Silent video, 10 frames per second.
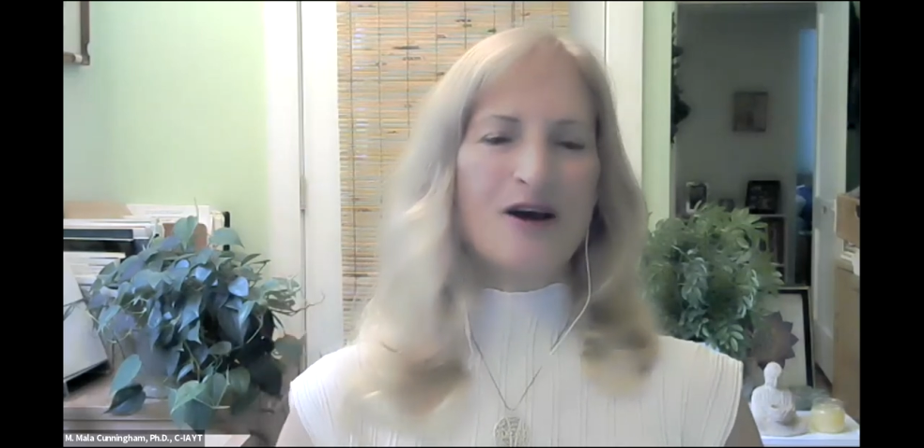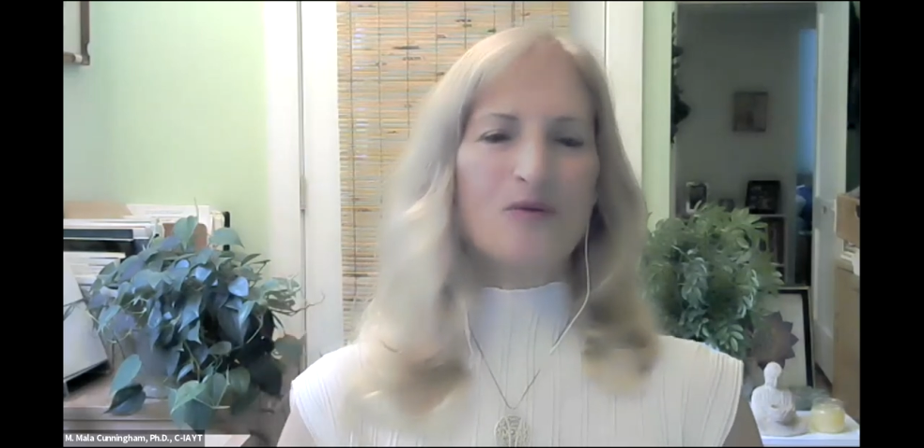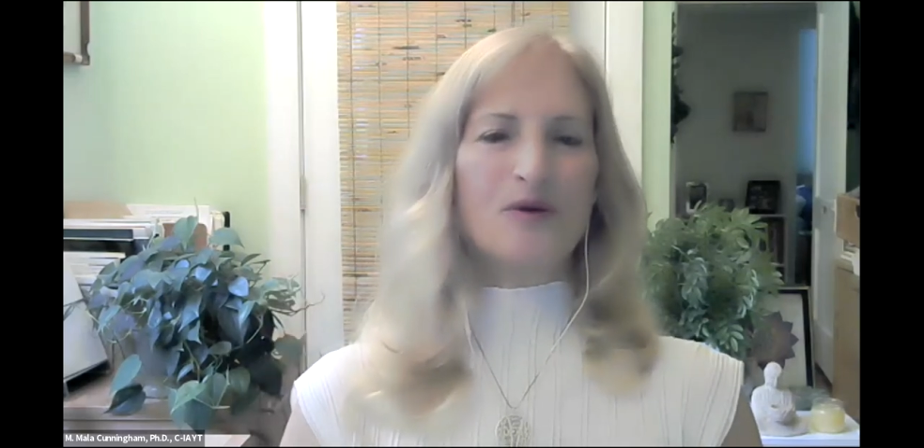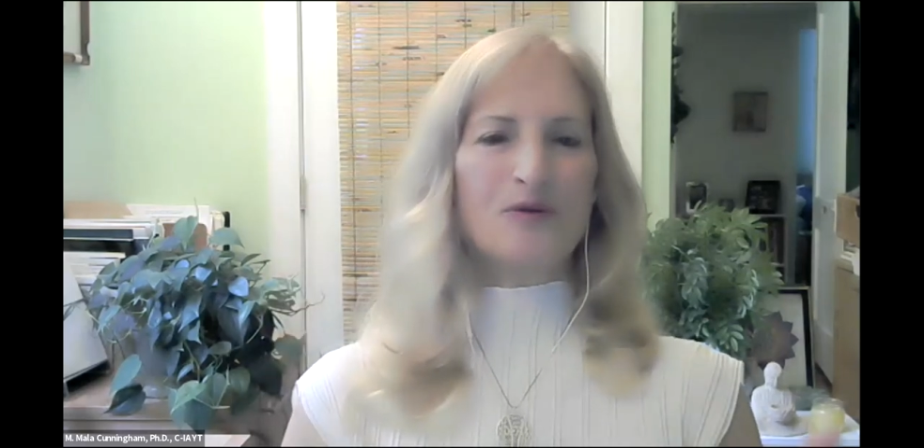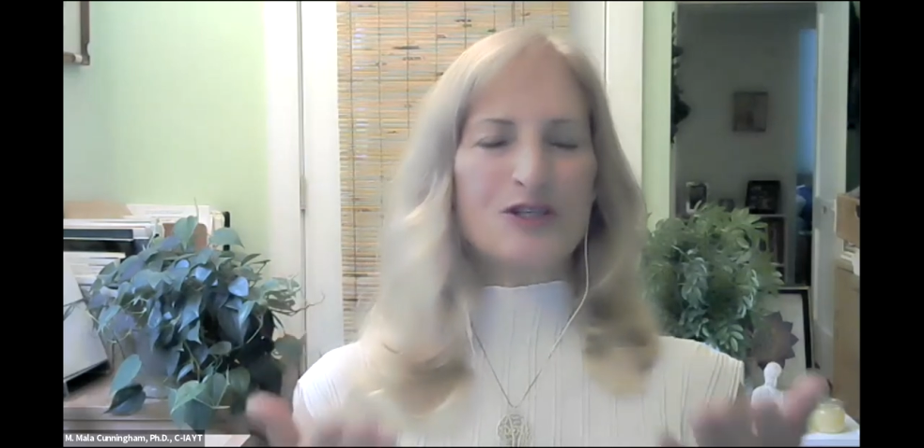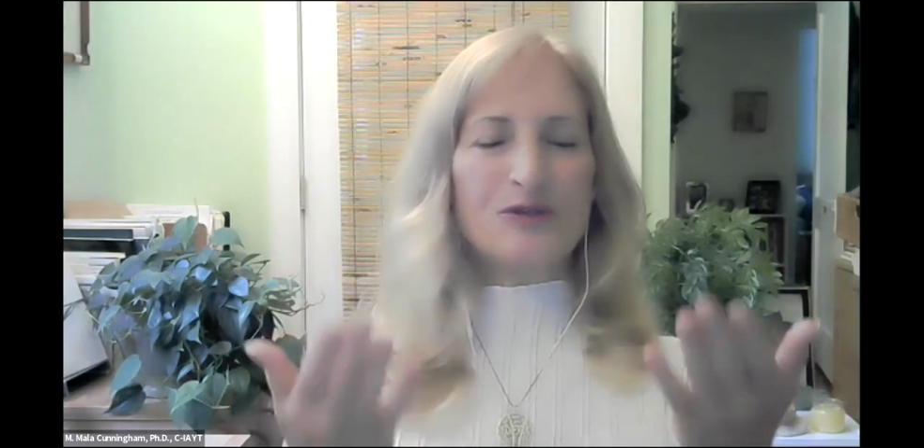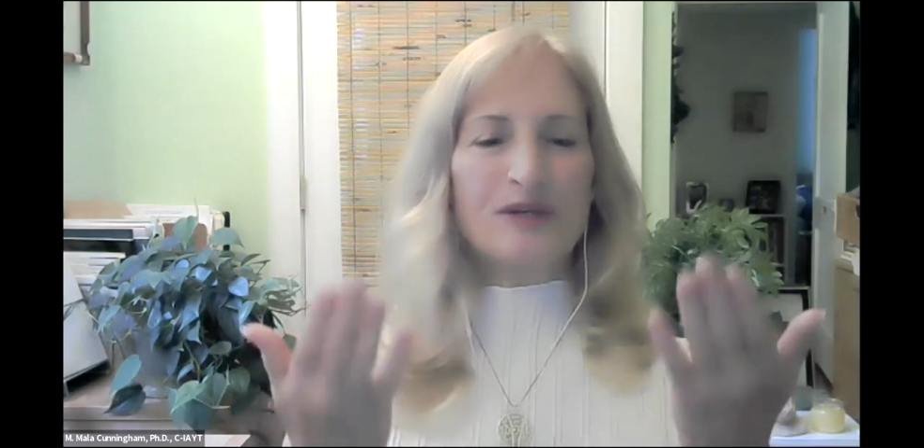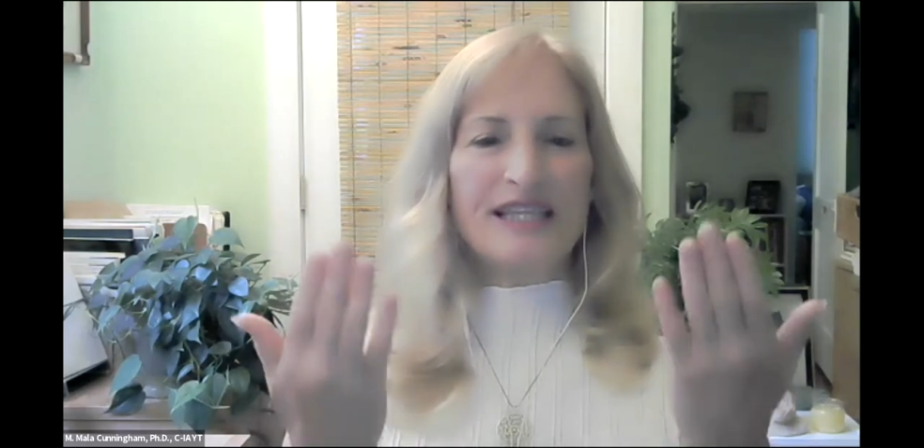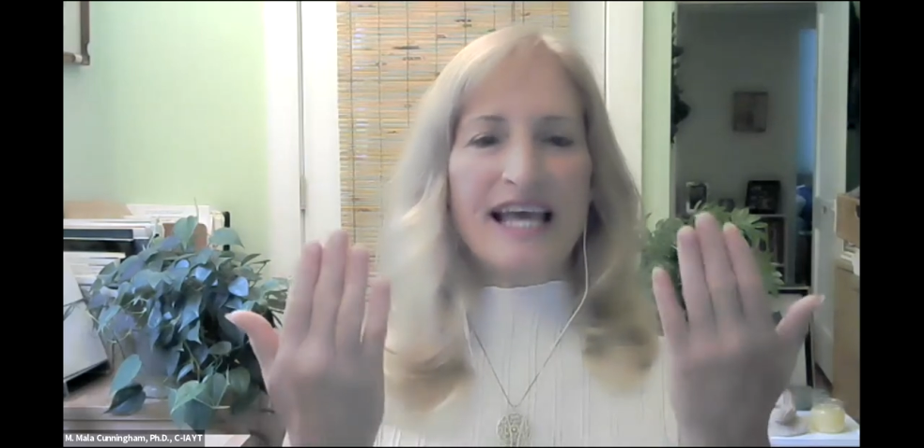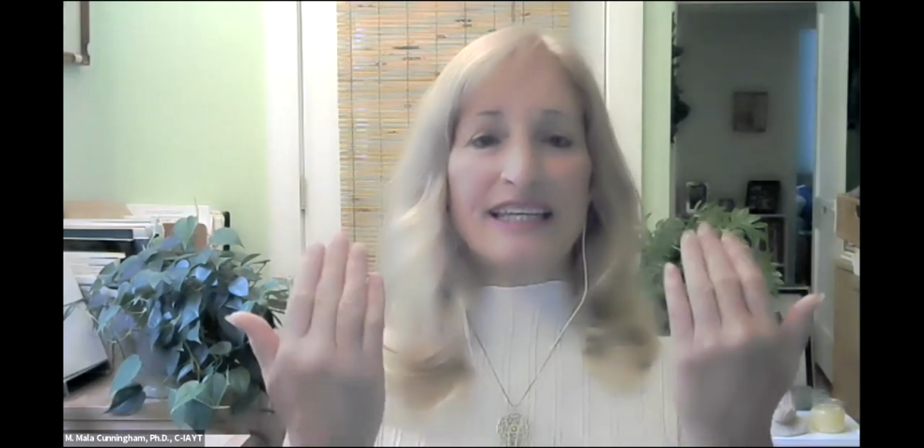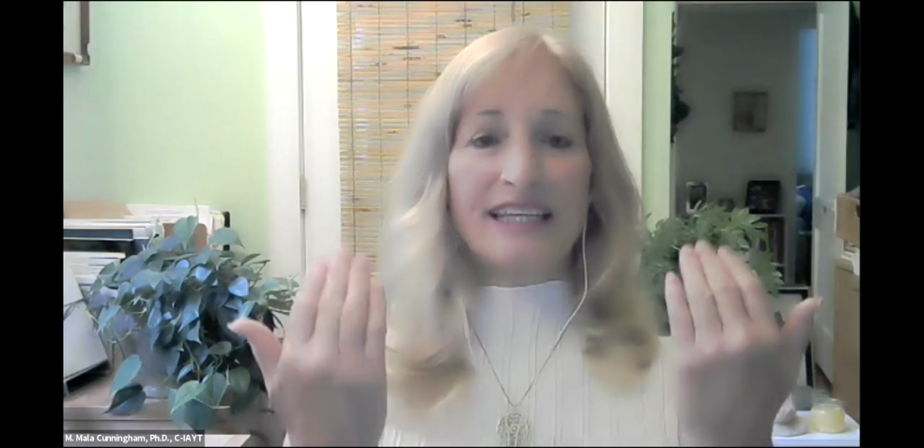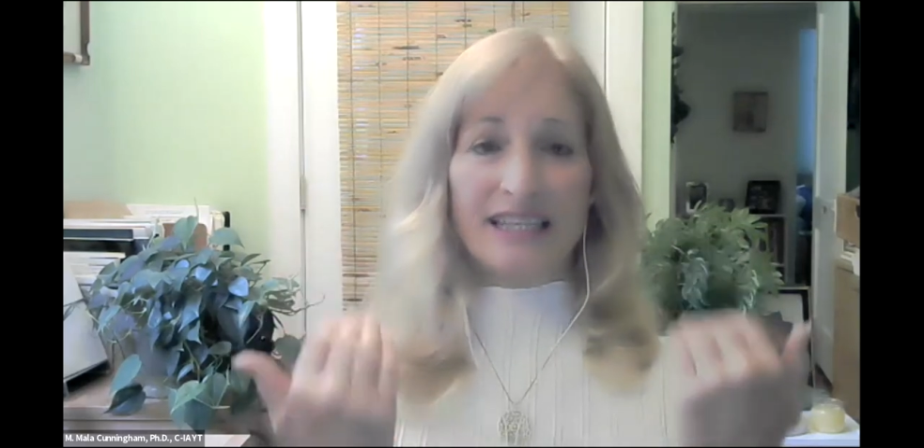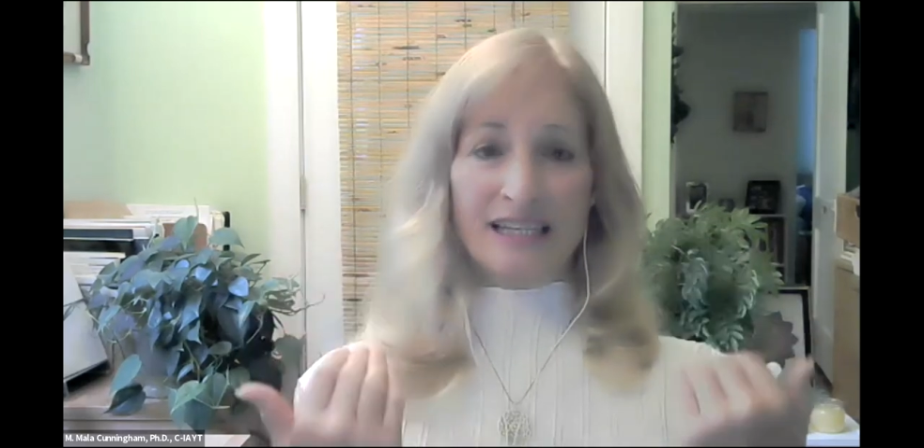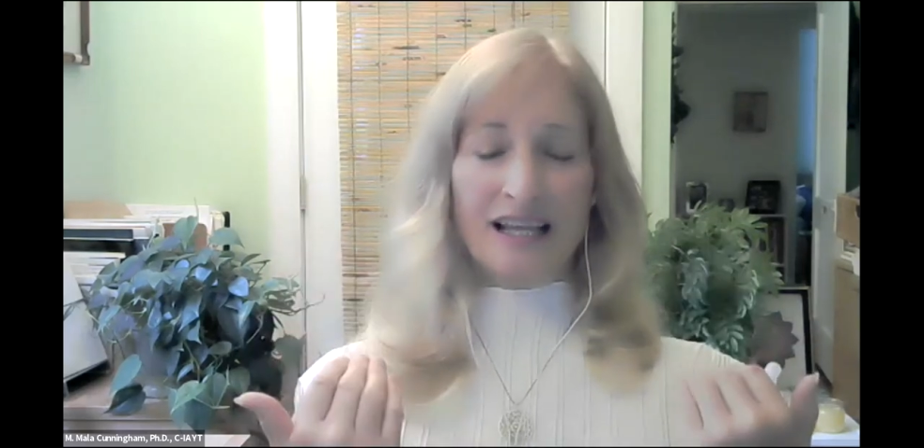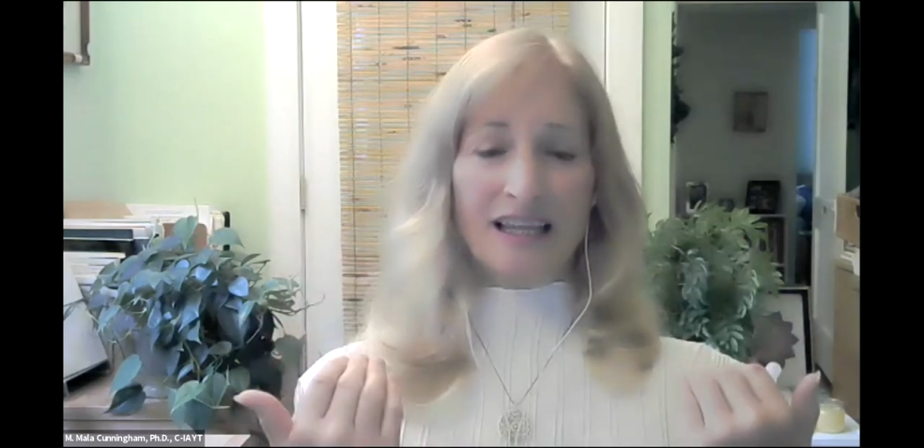When we're doing that
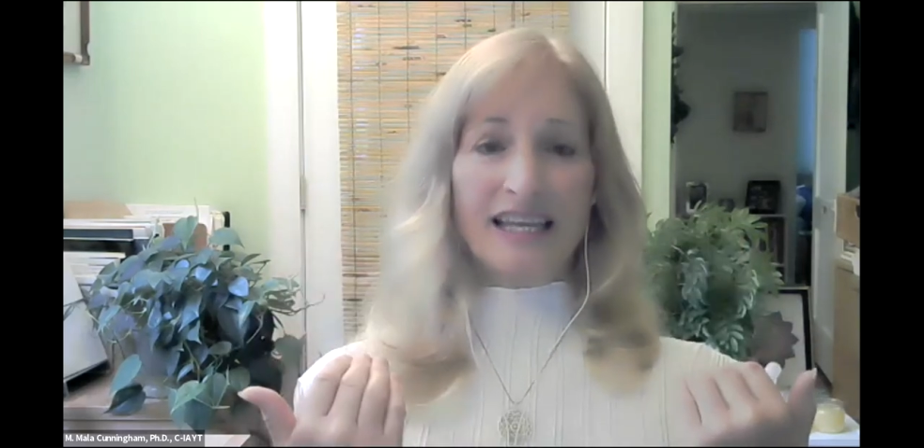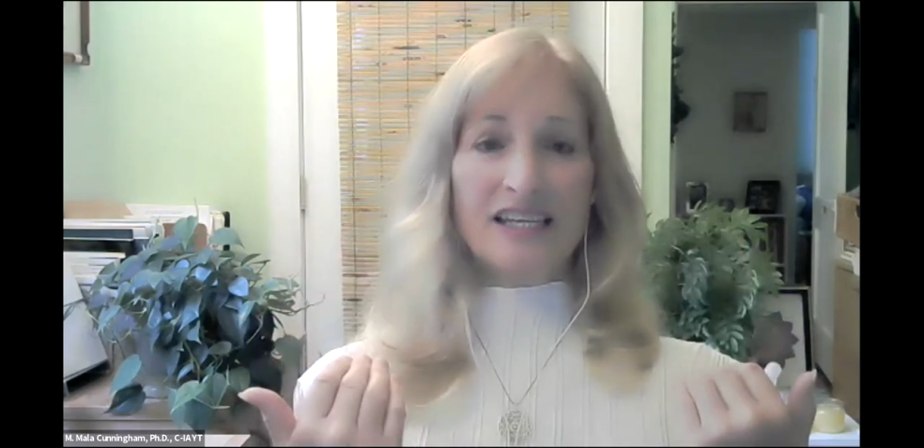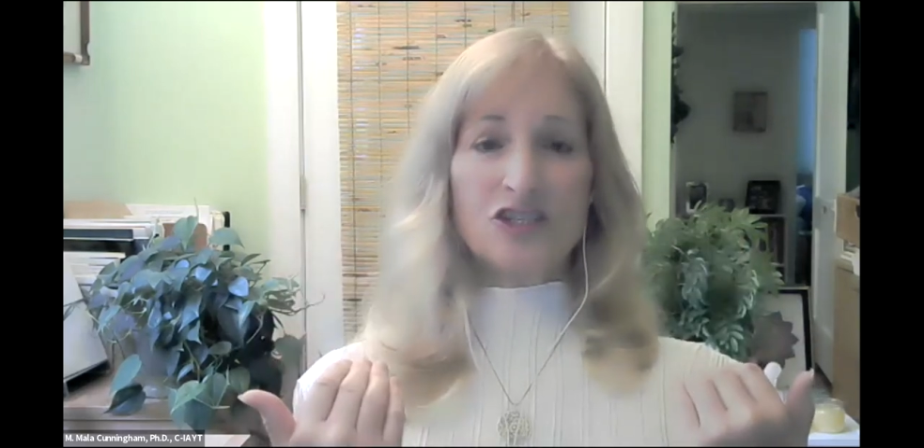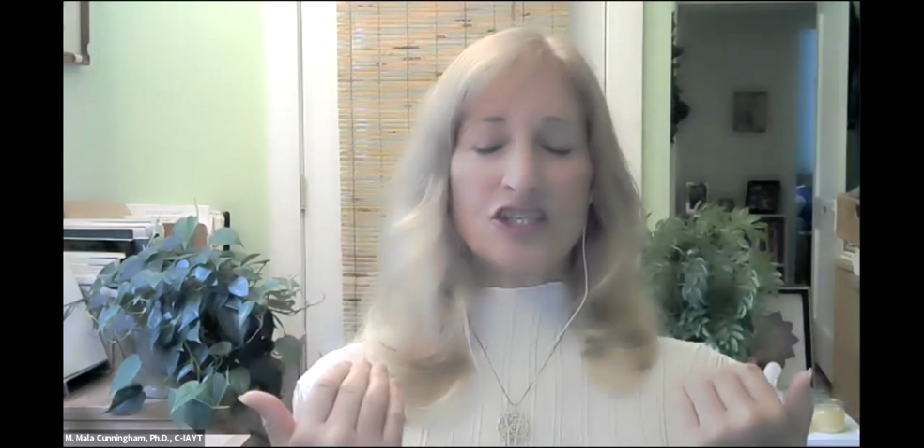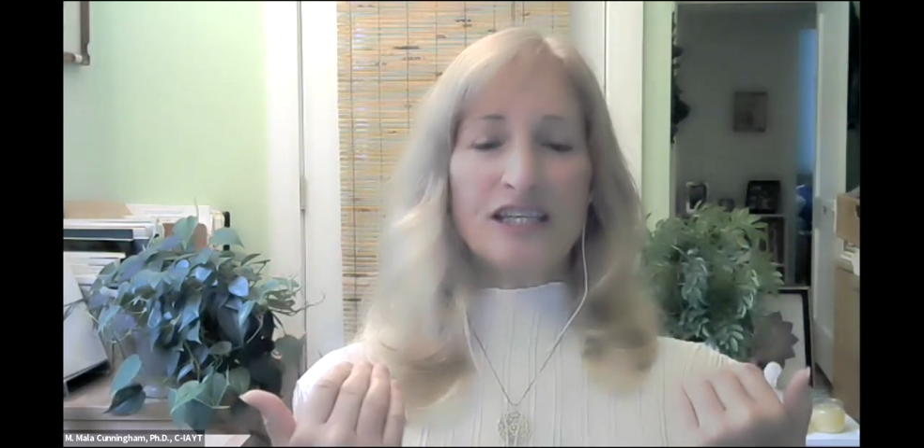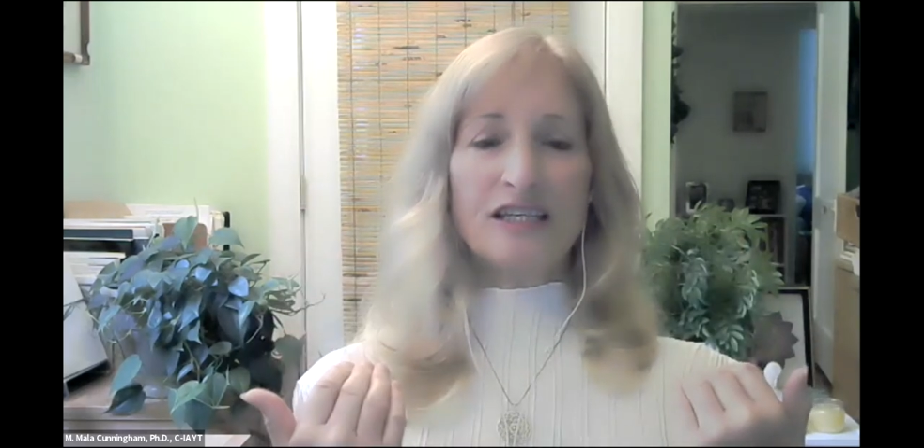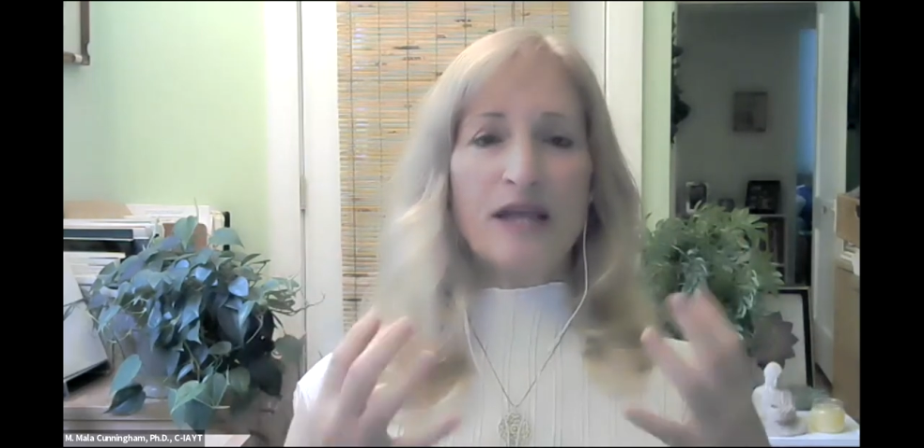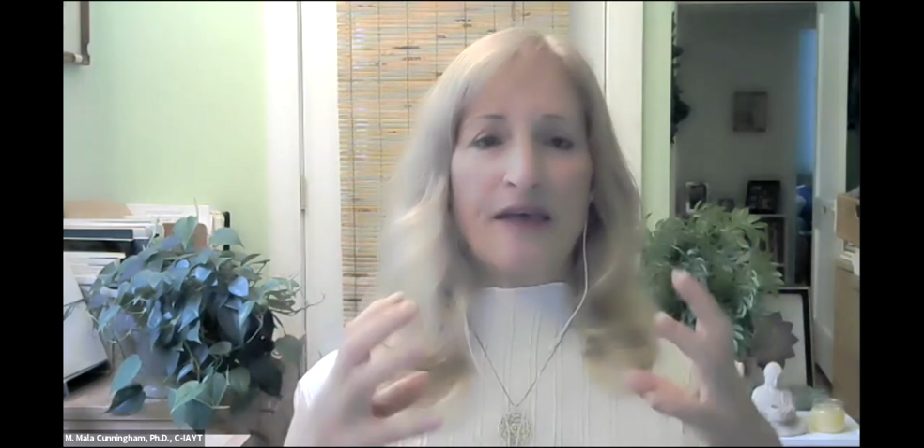inhalation